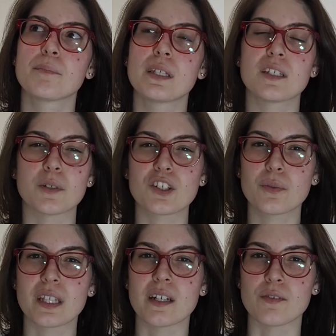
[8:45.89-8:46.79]
especially
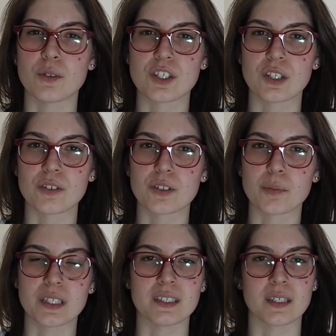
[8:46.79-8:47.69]
when they have no shelter,
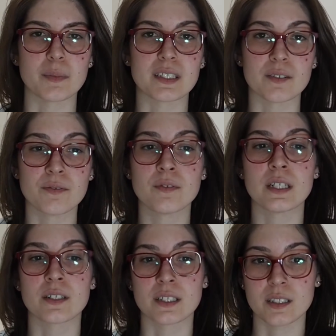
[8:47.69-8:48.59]
because that makes it
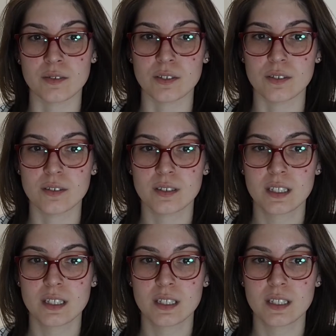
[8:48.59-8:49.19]
very difficult.